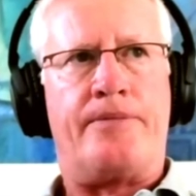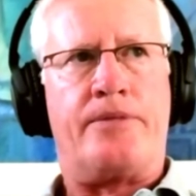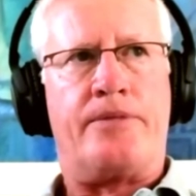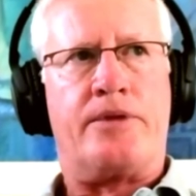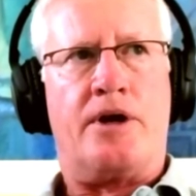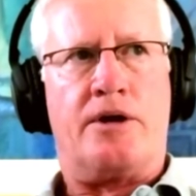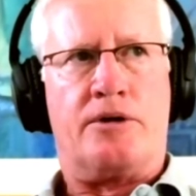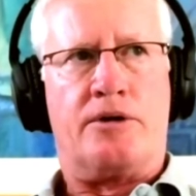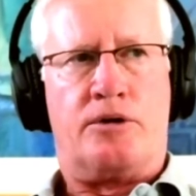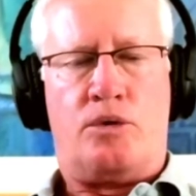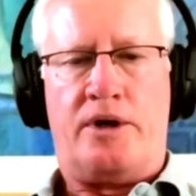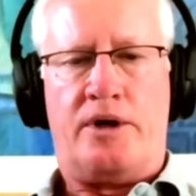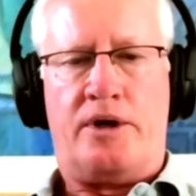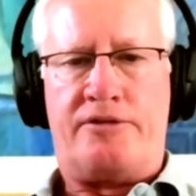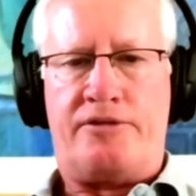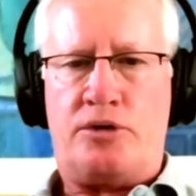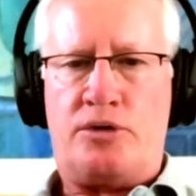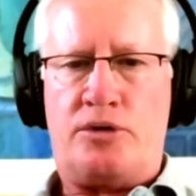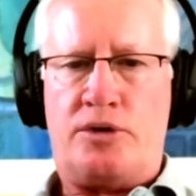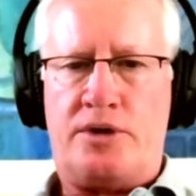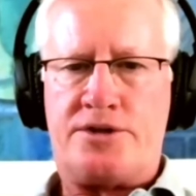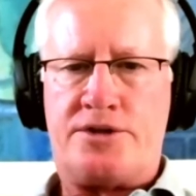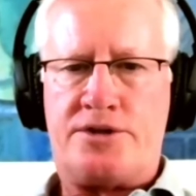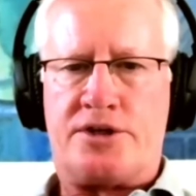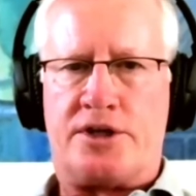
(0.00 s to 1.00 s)
quite a few
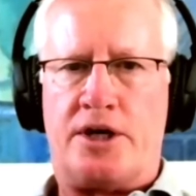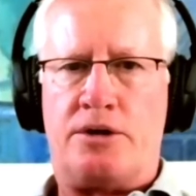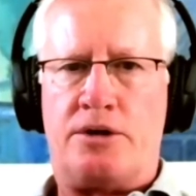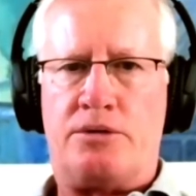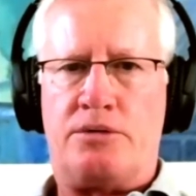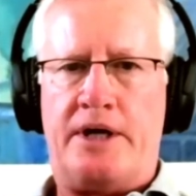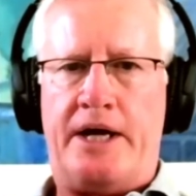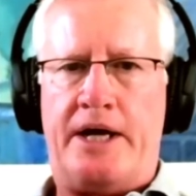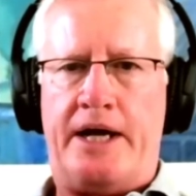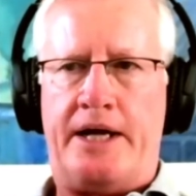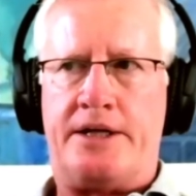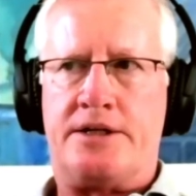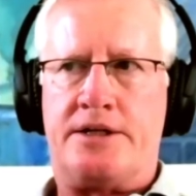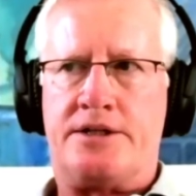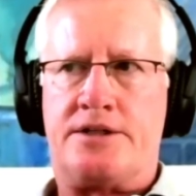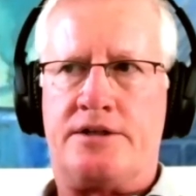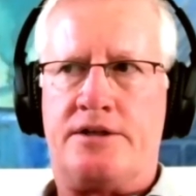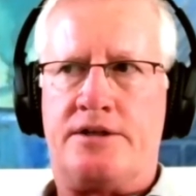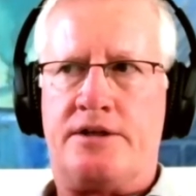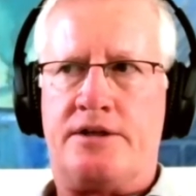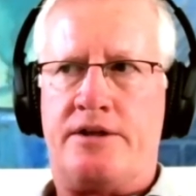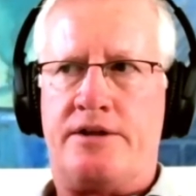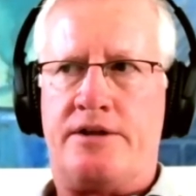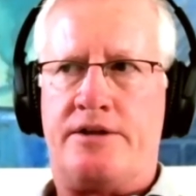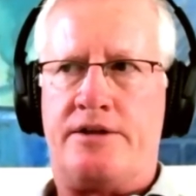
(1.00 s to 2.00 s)
years ago. And
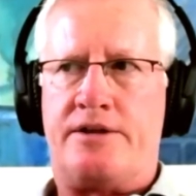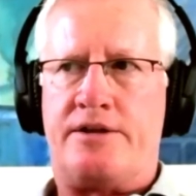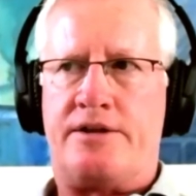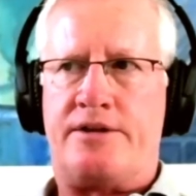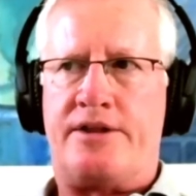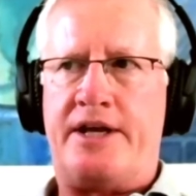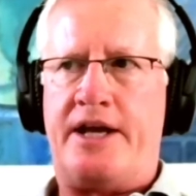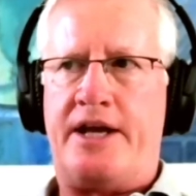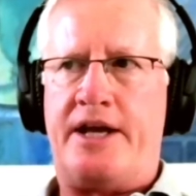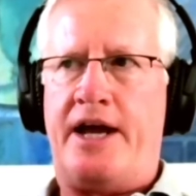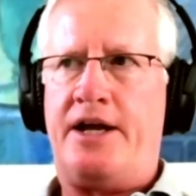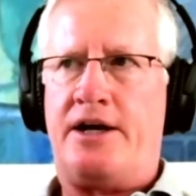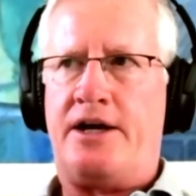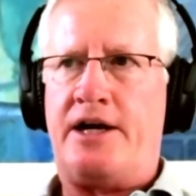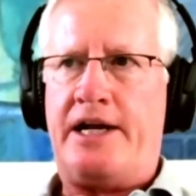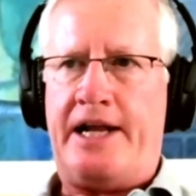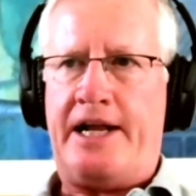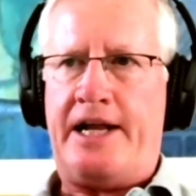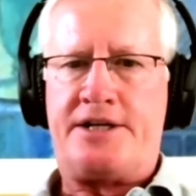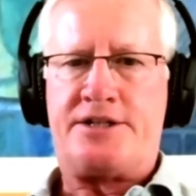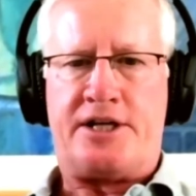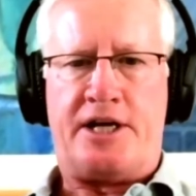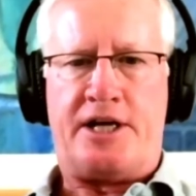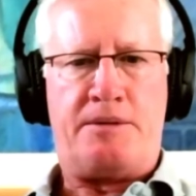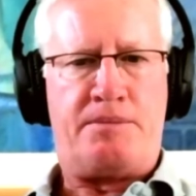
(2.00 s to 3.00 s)
the AI
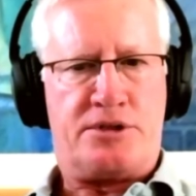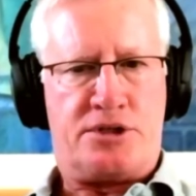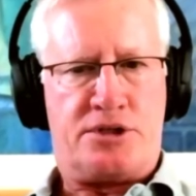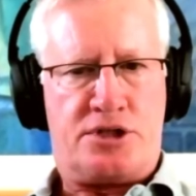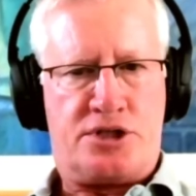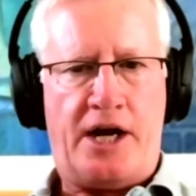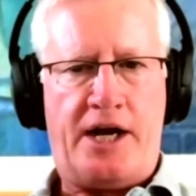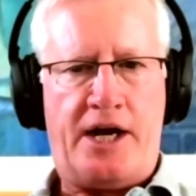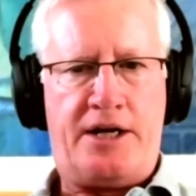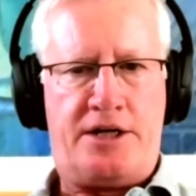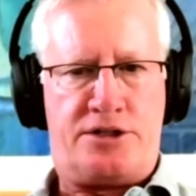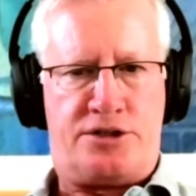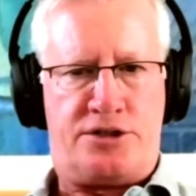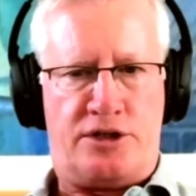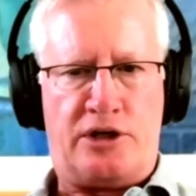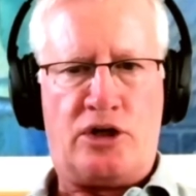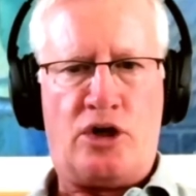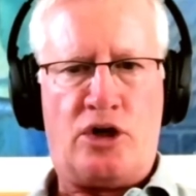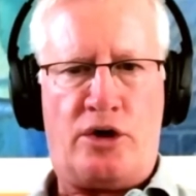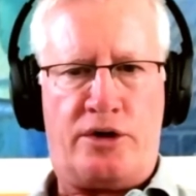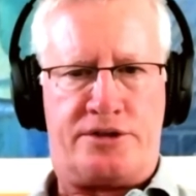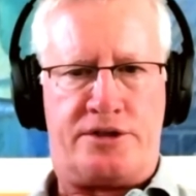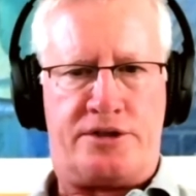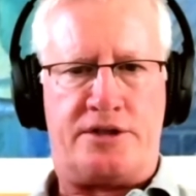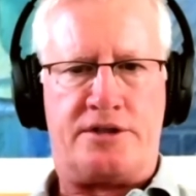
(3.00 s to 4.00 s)
landscape has changed a lot
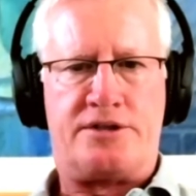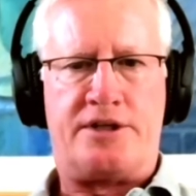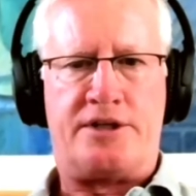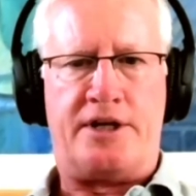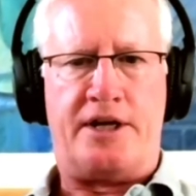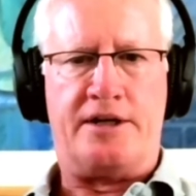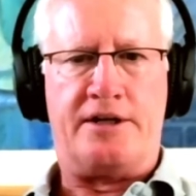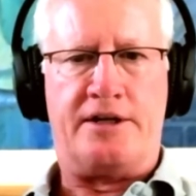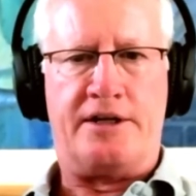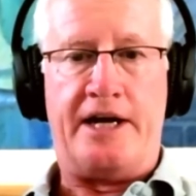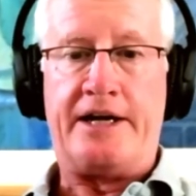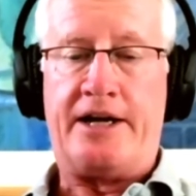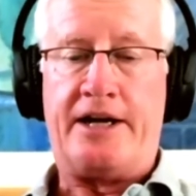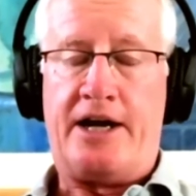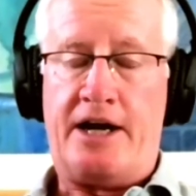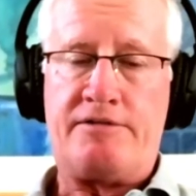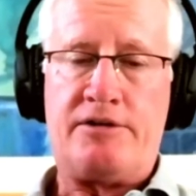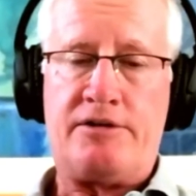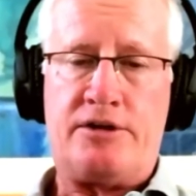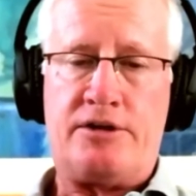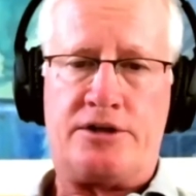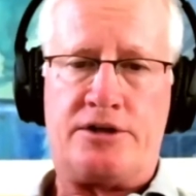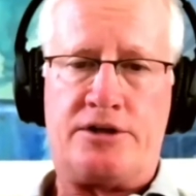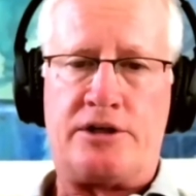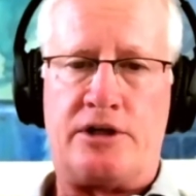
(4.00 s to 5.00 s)
since then, and I've
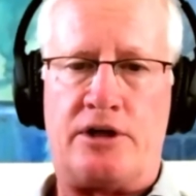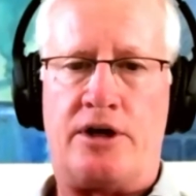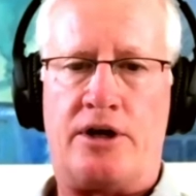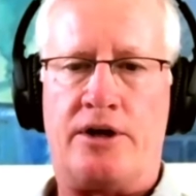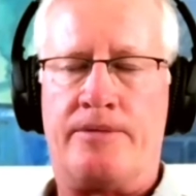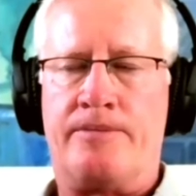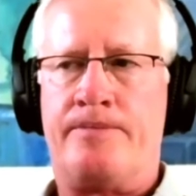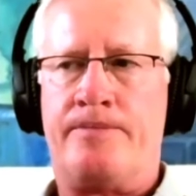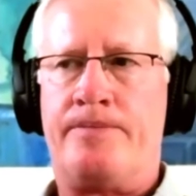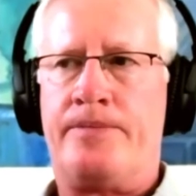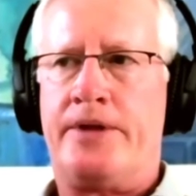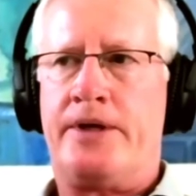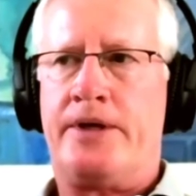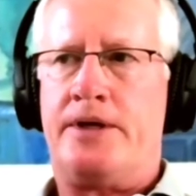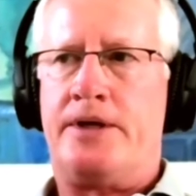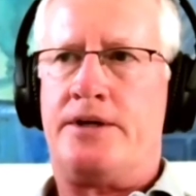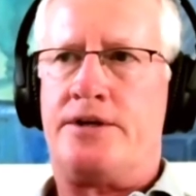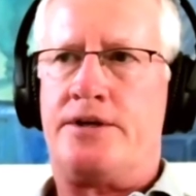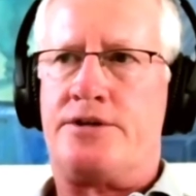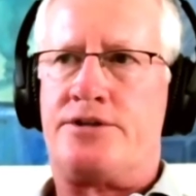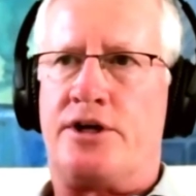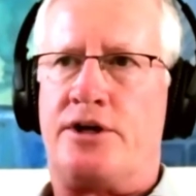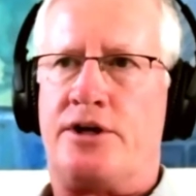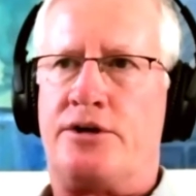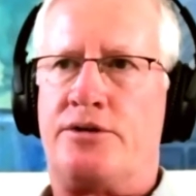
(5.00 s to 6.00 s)
learned a lot.
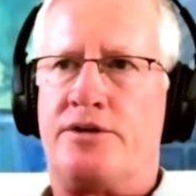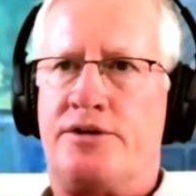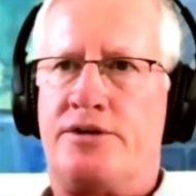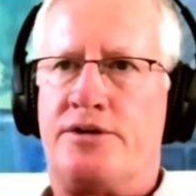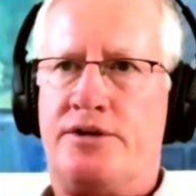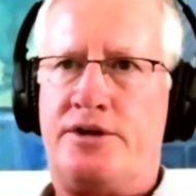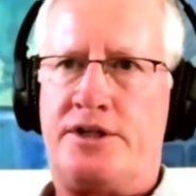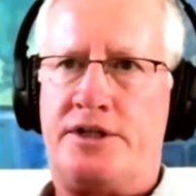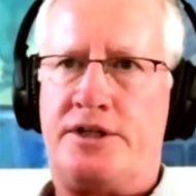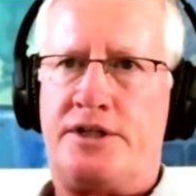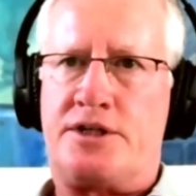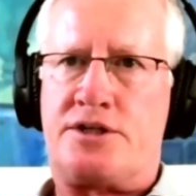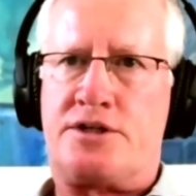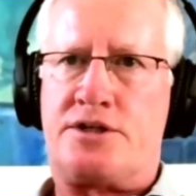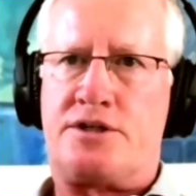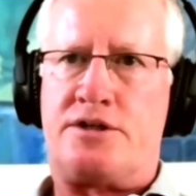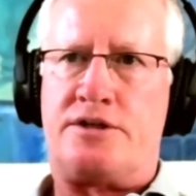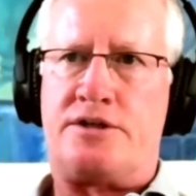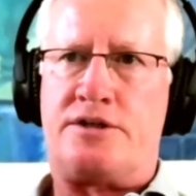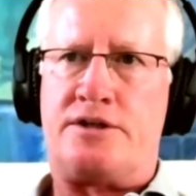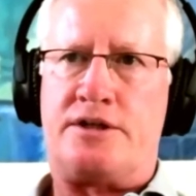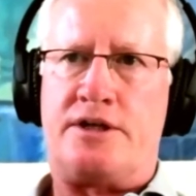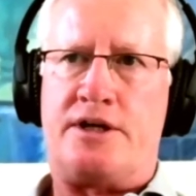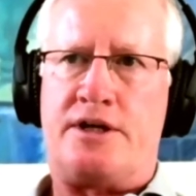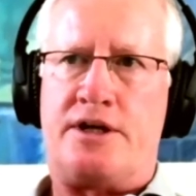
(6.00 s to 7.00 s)
So the third
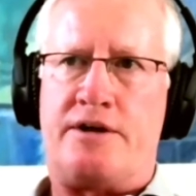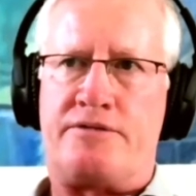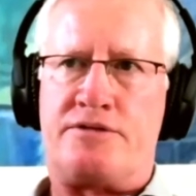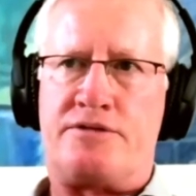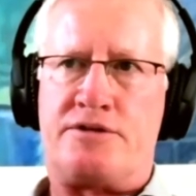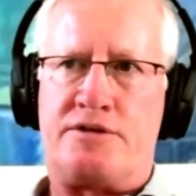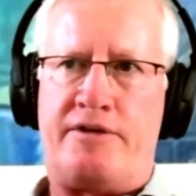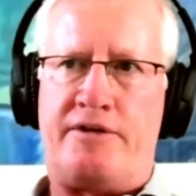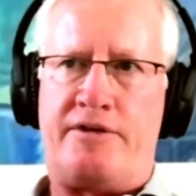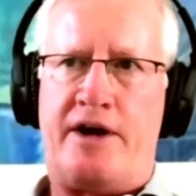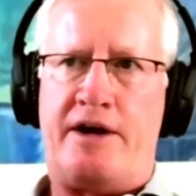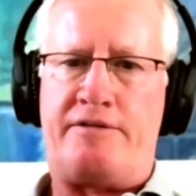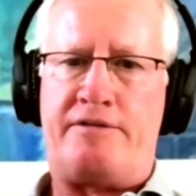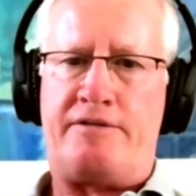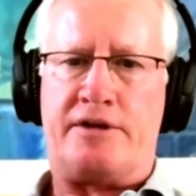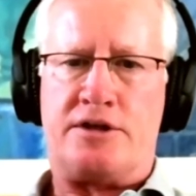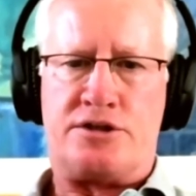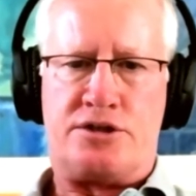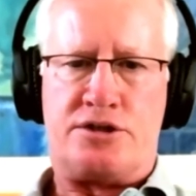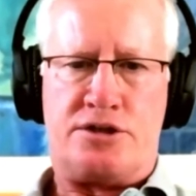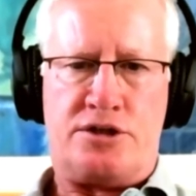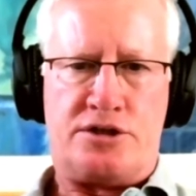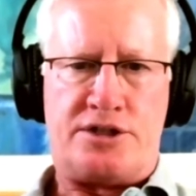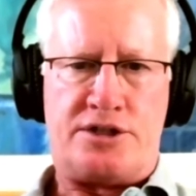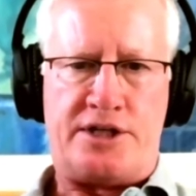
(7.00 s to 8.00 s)
edition of Surviving
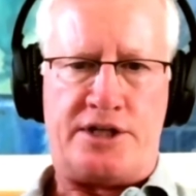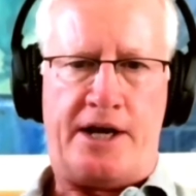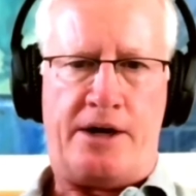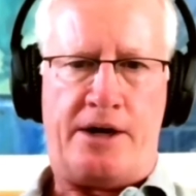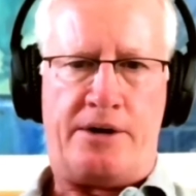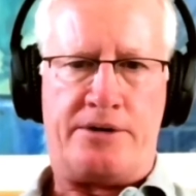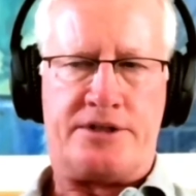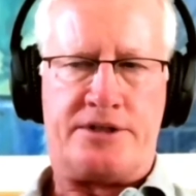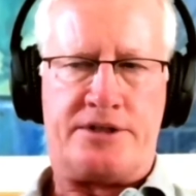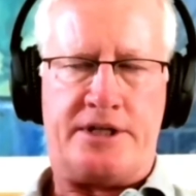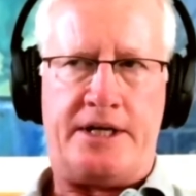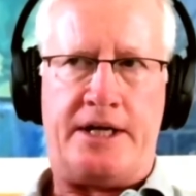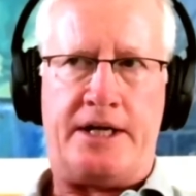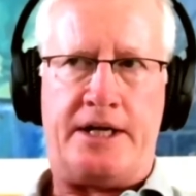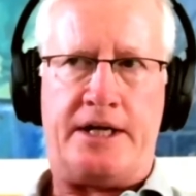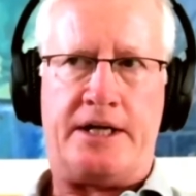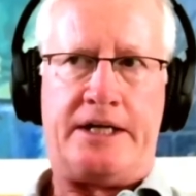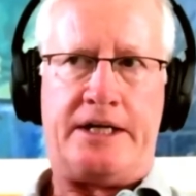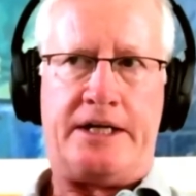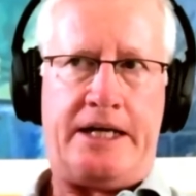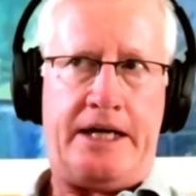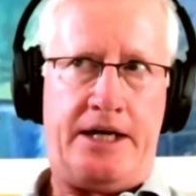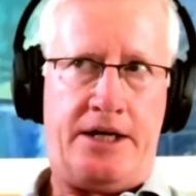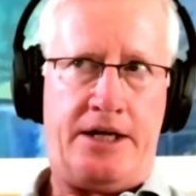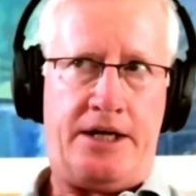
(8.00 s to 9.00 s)
is just out
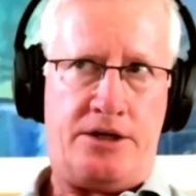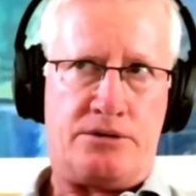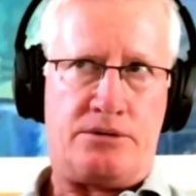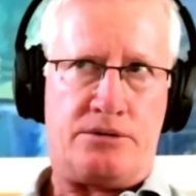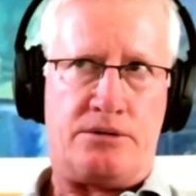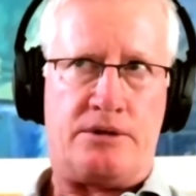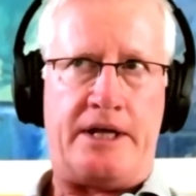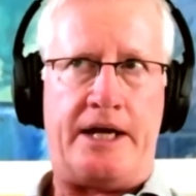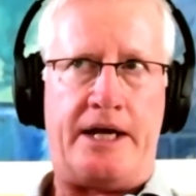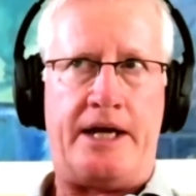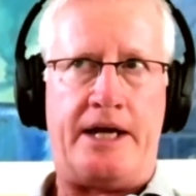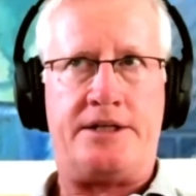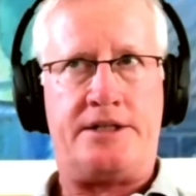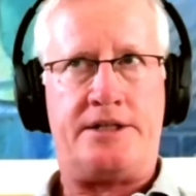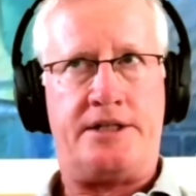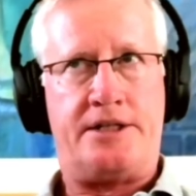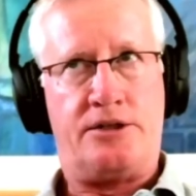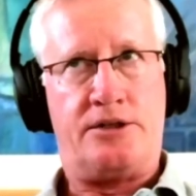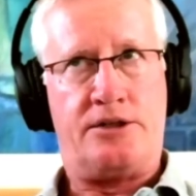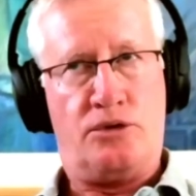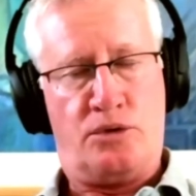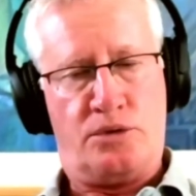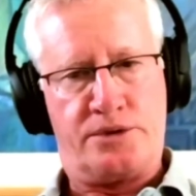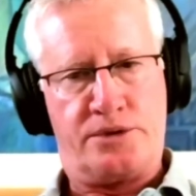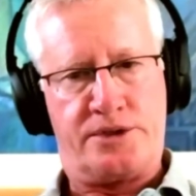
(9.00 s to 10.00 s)
in Kindle and
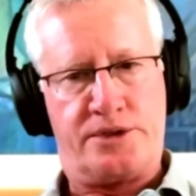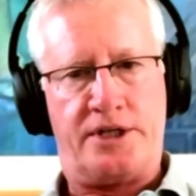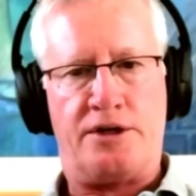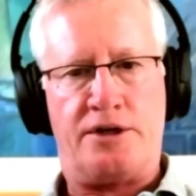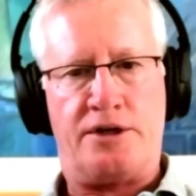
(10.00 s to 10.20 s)
in audio